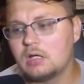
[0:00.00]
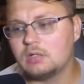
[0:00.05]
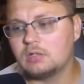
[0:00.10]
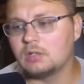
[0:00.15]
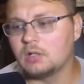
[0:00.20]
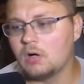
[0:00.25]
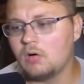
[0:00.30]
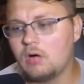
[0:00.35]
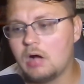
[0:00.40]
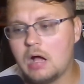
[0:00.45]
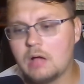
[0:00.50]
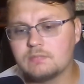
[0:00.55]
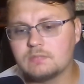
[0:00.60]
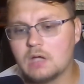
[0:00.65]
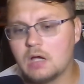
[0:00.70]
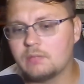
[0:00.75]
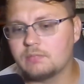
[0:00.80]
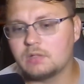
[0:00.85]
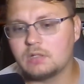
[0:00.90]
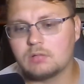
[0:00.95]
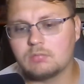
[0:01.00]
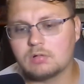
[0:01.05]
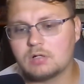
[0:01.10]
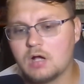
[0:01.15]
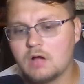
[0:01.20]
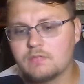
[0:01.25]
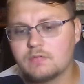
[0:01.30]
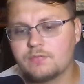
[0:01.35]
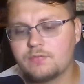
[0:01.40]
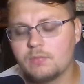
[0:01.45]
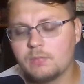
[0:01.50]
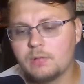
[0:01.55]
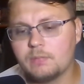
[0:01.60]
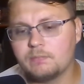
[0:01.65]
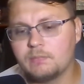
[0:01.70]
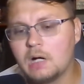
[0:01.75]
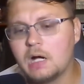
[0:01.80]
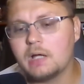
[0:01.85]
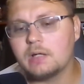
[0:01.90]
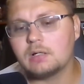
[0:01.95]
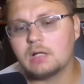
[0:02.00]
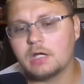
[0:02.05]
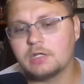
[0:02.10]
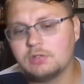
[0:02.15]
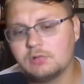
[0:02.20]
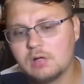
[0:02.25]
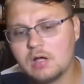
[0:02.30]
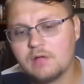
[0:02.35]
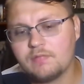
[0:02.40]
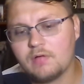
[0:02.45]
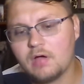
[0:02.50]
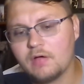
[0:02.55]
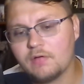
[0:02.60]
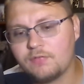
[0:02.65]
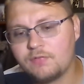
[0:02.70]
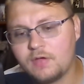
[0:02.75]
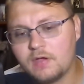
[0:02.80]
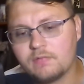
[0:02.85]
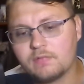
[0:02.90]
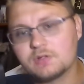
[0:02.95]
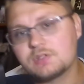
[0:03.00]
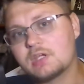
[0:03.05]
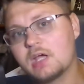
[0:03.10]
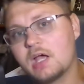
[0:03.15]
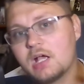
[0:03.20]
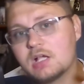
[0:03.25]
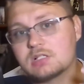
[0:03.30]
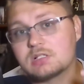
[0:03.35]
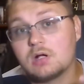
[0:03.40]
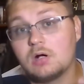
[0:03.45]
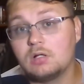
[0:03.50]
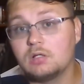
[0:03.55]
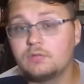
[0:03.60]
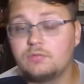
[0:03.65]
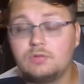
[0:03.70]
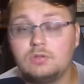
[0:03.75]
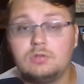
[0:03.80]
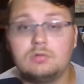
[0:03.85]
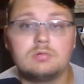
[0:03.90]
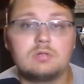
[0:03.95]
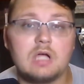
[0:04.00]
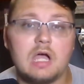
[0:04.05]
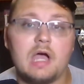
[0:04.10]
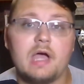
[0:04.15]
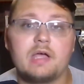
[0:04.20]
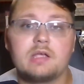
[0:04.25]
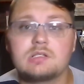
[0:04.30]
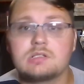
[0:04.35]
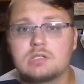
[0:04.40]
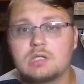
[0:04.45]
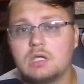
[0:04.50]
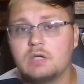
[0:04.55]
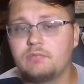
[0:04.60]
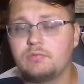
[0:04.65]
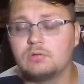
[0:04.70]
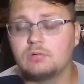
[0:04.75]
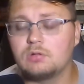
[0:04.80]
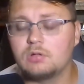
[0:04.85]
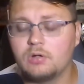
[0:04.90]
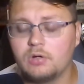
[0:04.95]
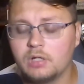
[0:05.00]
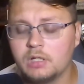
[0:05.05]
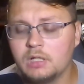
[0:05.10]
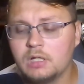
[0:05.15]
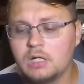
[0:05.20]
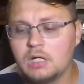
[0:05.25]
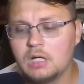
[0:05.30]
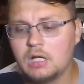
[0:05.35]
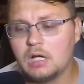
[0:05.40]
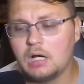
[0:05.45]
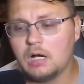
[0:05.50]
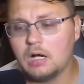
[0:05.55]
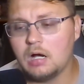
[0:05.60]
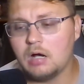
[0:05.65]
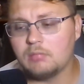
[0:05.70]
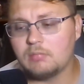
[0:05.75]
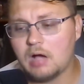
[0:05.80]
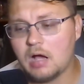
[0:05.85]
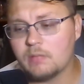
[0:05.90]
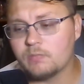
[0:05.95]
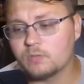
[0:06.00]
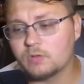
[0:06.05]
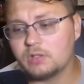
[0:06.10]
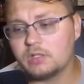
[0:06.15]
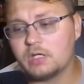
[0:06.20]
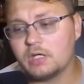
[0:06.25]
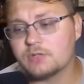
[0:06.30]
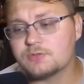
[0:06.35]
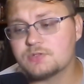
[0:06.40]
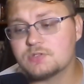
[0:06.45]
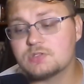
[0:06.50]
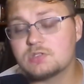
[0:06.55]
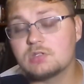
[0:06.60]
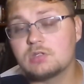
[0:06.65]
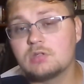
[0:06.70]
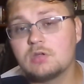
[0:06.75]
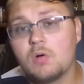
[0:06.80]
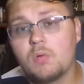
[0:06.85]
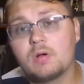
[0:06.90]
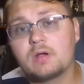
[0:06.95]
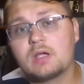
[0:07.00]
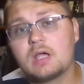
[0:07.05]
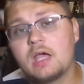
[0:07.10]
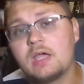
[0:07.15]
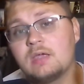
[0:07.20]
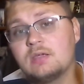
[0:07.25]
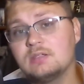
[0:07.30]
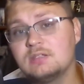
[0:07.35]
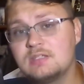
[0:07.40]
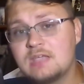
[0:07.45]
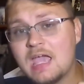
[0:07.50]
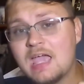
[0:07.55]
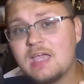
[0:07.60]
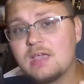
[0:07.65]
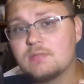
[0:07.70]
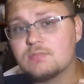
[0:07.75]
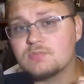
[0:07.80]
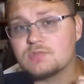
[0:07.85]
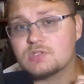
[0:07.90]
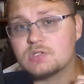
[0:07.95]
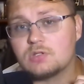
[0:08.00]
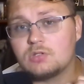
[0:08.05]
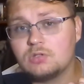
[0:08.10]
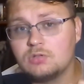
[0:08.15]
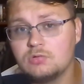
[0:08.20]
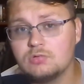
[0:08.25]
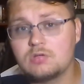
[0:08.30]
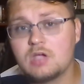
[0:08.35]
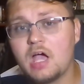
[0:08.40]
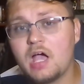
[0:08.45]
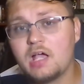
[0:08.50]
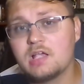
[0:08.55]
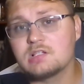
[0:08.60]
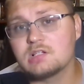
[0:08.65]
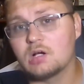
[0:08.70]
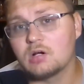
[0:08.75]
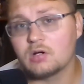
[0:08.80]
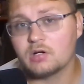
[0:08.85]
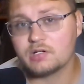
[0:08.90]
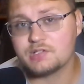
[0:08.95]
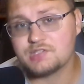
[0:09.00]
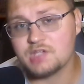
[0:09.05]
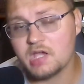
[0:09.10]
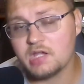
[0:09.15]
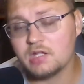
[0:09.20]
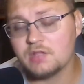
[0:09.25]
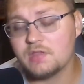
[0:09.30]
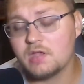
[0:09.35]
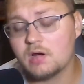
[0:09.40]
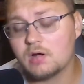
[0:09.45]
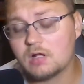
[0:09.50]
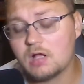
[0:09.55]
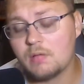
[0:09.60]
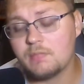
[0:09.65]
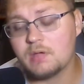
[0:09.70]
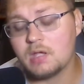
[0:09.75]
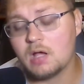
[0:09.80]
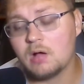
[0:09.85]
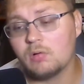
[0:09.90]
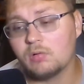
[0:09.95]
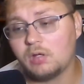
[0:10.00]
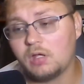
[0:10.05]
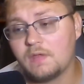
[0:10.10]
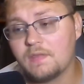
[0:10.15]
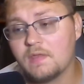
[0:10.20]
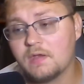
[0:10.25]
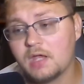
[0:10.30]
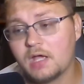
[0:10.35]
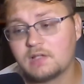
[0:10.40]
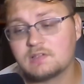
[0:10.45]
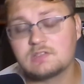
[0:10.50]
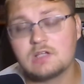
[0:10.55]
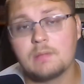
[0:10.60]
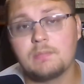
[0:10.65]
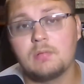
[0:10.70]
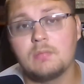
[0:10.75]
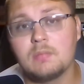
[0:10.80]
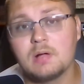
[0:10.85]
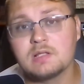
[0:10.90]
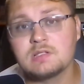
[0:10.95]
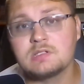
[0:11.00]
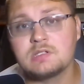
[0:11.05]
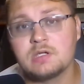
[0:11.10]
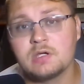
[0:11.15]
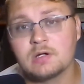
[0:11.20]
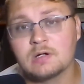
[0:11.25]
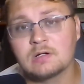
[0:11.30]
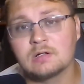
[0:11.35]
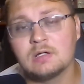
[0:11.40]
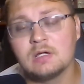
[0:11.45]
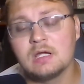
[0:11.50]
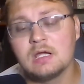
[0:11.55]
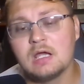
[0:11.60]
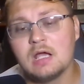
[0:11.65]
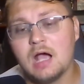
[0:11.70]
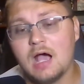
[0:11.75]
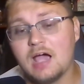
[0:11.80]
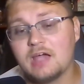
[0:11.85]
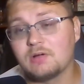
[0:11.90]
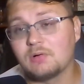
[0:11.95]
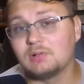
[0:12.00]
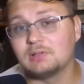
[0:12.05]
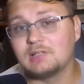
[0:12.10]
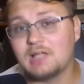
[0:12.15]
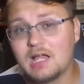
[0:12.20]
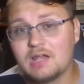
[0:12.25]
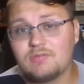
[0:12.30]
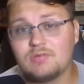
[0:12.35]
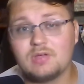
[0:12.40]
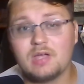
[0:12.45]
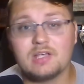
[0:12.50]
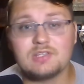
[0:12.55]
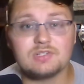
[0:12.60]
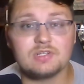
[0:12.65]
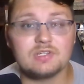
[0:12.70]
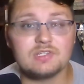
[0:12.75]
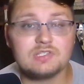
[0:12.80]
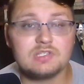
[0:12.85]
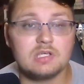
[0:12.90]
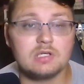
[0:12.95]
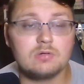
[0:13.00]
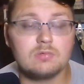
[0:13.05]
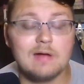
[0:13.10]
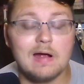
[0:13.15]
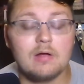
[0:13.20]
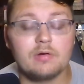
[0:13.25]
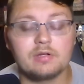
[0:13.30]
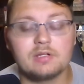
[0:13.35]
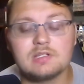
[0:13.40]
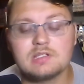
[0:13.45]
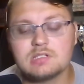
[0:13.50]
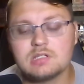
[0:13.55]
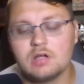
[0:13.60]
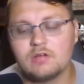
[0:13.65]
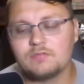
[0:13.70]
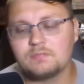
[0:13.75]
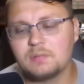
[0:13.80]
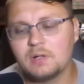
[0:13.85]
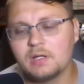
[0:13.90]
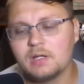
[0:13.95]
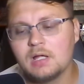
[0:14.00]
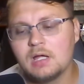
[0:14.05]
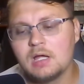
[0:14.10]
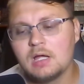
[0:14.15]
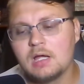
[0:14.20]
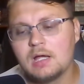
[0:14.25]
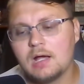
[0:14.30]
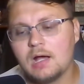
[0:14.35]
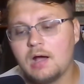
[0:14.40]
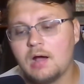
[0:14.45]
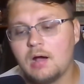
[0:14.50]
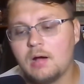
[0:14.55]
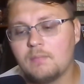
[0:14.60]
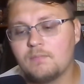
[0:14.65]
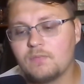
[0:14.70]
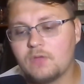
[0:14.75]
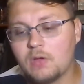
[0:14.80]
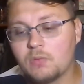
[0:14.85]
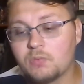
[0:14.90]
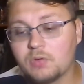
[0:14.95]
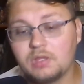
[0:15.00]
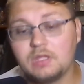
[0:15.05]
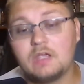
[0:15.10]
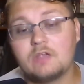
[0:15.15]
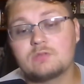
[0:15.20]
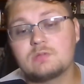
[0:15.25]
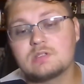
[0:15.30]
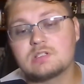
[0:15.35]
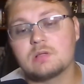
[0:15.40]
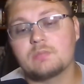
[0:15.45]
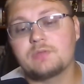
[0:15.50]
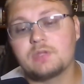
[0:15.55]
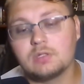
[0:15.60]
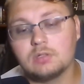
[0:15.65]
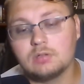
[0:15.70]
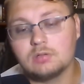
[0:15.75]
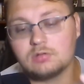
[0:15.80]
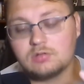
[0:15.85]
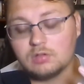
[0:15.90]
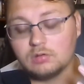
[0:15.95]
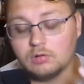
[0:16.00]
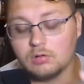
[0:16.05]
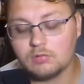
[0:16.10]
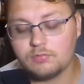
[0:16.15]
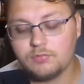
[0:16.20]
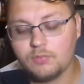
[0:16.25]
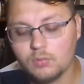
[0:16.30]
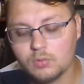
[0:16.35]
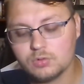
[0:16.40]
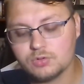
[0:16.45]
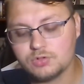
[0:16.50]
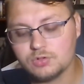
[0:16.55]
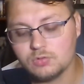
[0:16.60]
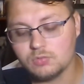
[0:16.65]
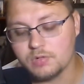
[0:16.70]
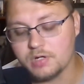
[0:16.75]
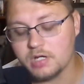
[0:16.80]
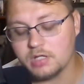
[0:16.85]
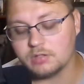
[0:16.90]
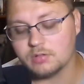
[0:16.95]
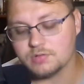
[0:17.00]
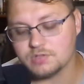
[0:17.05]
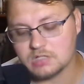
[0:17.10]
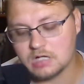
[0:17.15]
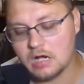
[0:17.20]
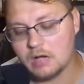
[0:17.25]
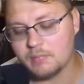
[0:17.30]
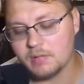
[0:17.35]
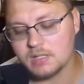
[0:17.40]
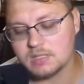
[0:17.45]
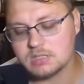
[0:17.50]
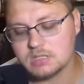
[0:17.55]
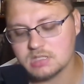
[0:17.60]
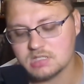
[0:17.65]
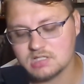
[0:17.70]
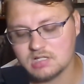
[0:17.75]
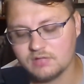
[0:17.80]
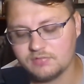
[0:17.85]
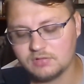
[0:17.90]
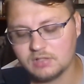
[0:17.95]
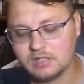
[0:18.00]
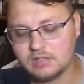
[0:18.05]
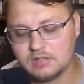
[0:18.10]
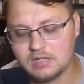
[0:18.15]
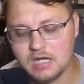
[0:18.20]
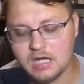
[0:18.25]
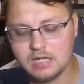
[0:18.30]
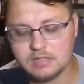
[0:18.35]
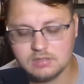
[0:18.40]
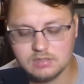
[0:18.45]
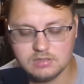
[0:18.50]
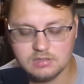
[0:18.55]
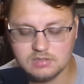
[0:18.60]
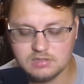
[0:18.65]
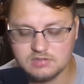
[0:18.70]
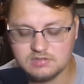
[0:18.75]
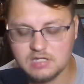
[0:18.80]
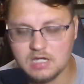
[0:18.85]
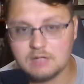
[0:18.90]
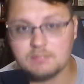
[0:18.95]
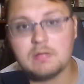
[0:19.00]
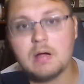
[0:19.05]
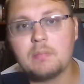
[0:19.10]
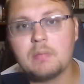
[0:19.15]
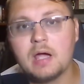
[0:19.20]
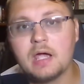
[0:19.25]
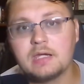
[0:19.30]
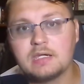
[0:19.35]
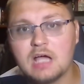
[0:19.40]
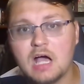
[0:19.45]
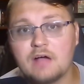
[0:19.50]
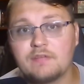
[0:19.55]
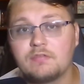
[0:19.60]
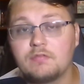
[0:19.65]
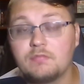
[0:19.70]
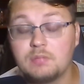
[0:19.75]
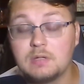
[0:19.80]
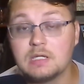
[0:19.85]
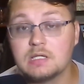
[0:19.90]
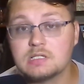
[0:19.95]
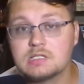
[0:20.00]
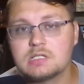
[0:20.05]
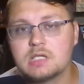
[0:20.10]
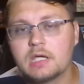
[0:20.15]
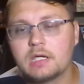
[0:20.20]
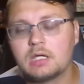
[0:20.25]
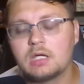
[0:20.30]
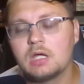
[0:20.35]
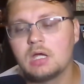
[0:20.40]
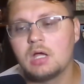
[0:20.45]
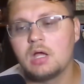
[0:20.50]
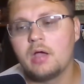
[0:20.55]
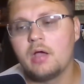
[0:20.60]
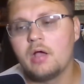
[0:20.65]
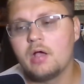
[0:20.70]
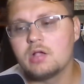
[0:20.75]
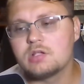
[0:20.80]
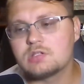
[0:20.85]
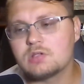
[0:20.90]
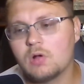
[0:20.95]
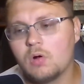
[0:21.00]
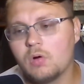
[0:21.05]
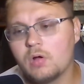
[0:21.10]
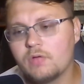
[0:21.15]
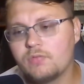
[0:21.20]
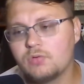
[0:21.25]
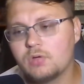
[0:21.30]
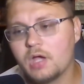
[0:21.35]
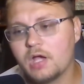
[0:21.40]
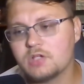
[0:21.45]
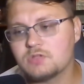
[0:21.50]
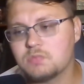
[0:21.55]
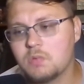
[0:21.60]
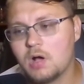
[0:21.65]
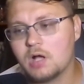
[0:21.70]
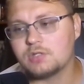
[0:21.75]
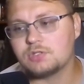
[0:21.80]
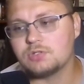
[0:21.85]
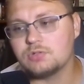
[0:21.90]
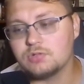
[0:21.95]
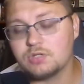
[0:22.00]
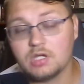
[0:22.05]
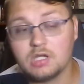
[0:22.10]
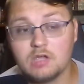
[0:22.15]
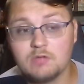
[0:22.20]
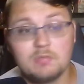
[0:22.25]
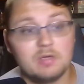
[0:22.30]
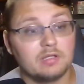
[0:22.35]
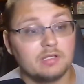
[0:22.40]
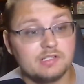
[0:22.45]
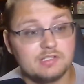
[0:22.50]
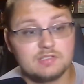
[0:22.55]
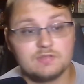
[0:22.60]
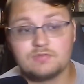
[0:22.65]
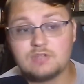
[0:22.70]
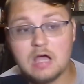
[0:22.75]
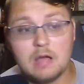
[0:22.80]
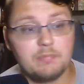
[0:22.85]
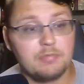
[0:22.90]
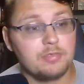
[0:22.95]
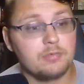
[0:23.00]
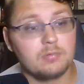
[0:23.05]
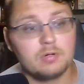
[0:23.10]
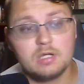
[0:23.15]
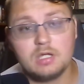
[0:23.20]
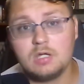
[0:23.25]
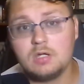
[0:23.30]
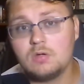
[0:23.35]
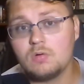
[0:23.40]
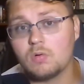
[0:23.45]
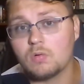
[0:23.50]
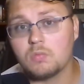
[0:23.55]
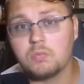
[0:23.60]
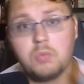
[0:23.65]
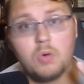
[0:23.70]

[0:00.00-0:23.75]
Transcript: you know, I'm I'm gonna recover from it. But I do have a favor to ask all of you guys, if you could. Um, I'm really interested to know what games you guys are excited that are coming out in the next couple months here. I know a lot of you guys are going to say grounded and stuff, but um, it really gives me something to look forward to reading those comments and stuff like that and to take my mind off of being sick. So if you guys want to, you can give me a list of top three or